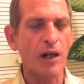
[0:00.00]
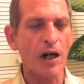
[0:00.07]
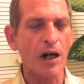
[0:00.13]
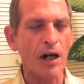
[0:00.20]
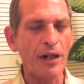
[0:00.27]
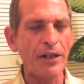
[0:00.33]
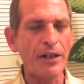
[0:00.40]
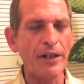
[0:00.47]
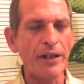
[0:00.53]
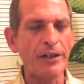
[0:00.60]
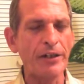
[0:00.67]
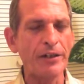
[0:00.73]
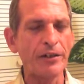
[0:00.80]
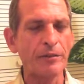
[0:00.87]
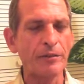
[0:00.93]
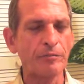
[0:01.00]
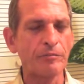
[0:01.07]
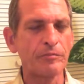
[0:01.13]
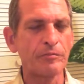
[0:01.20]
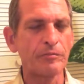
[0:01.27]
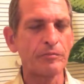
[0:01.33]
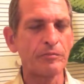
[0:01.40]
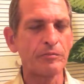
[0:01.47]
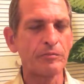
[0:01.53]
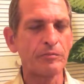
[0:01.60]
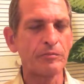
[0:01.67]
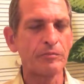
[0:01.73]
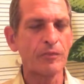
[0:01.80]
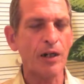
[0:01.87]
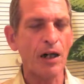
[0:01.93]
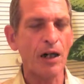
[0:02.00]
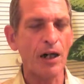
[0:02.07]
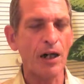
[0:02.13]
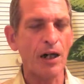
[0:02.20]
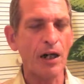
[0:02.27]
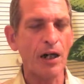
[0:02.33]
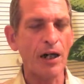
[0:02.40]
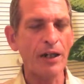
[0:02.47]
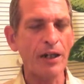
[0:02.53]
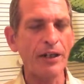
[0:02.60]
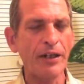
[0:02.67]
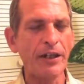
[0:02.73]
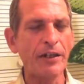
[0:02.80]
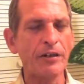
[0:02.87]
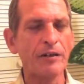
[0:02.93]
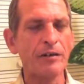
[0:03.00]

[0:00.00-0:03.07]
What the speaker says: I need, I need,